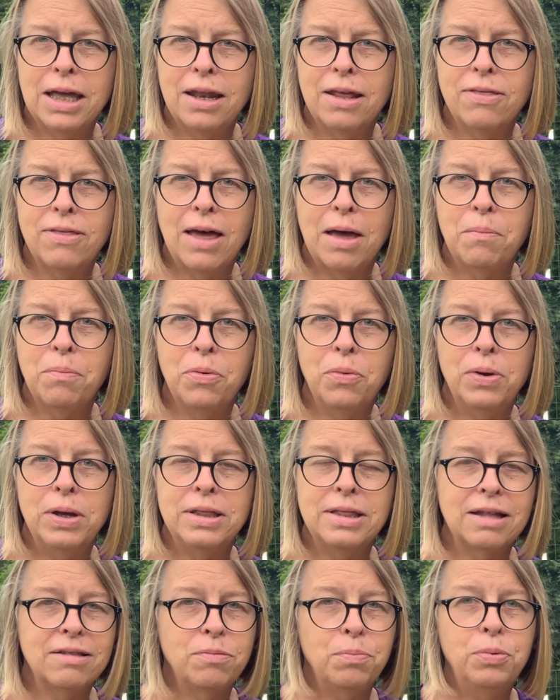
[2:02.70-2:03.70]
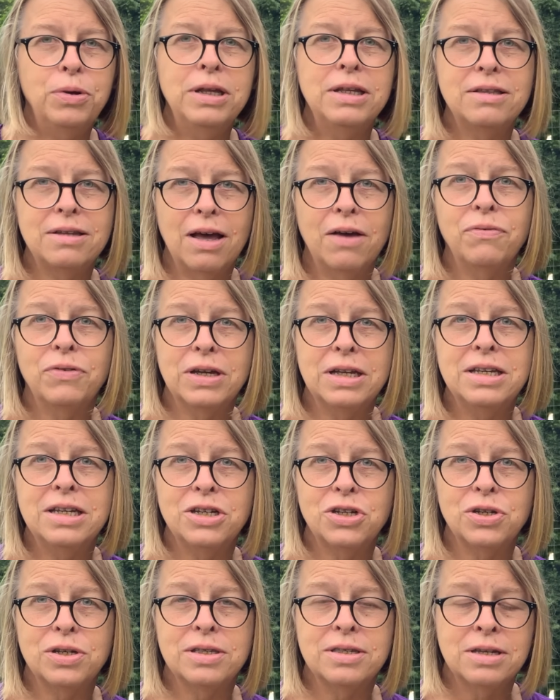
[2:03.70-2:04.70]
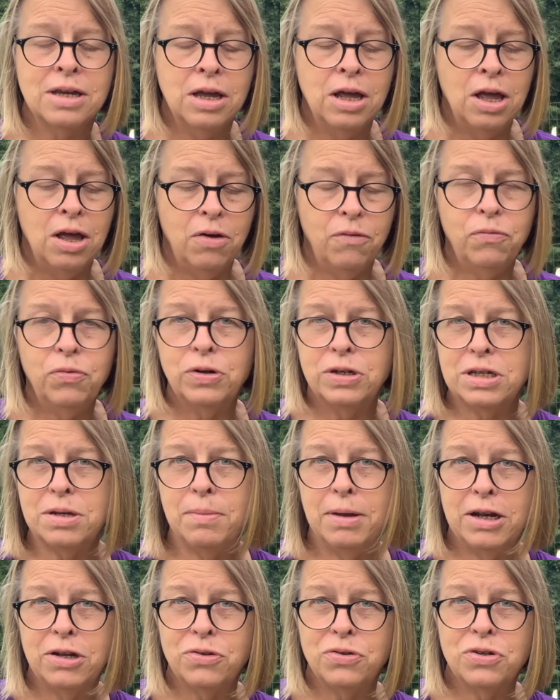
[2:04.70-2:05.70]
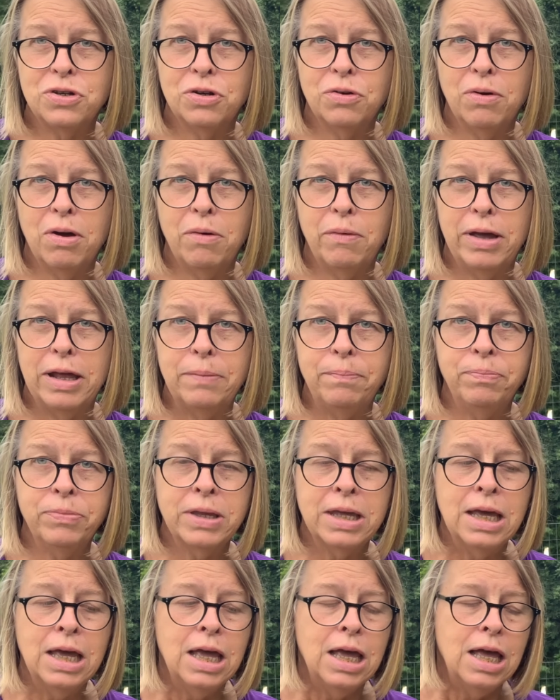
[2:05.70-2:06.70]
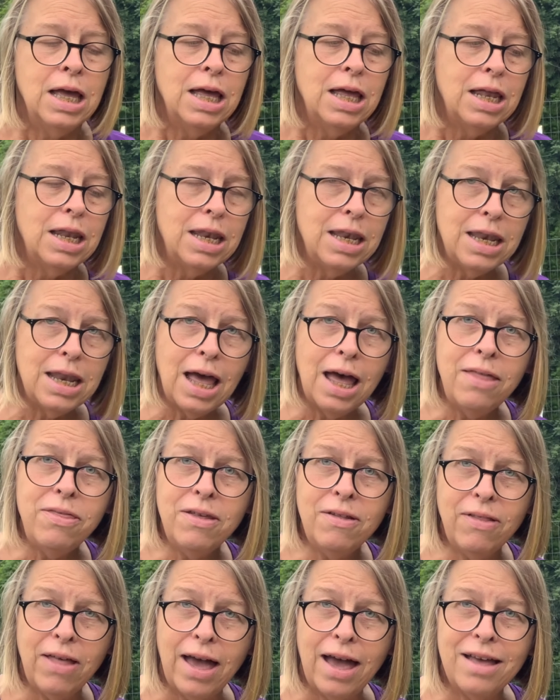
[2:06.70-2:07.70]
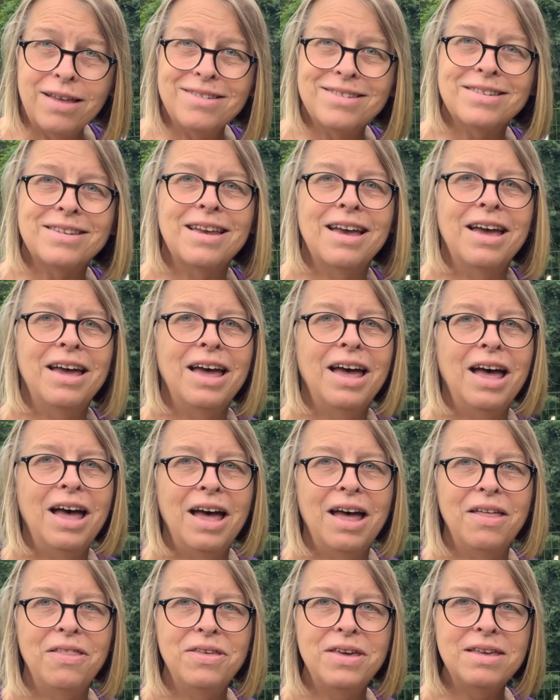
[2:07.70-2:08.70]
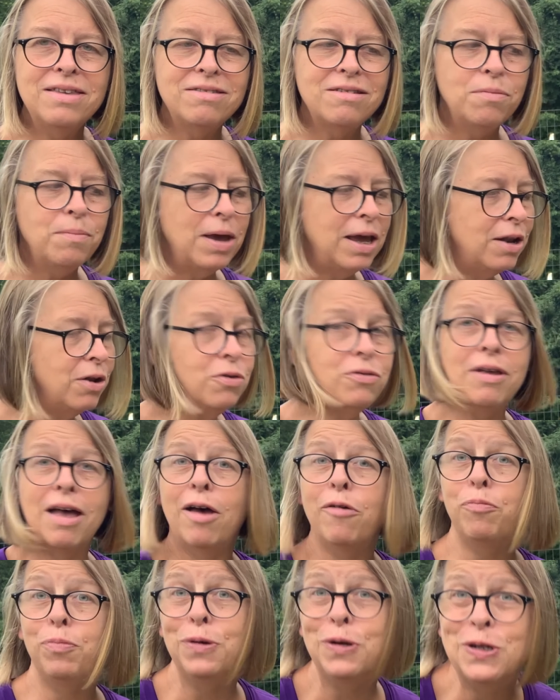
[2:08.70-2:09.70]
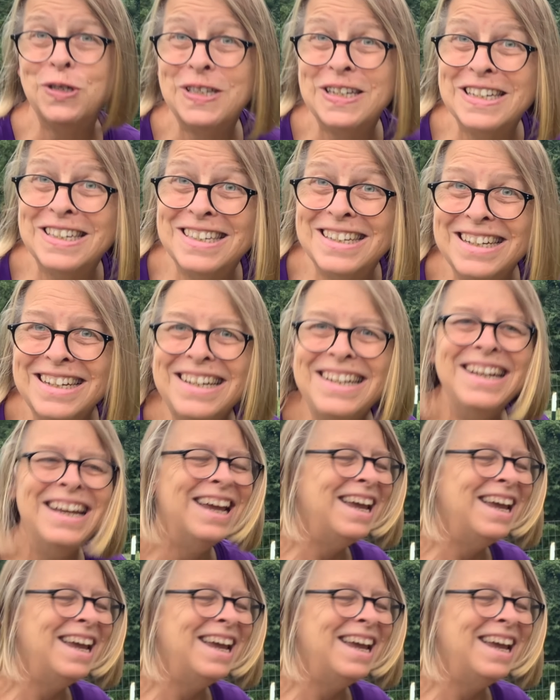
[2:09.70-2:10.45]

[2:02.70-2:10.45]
at that point. That's pretty tough conditions for tomatoes to grow in. Nonetheless, these tomatoes have persisted,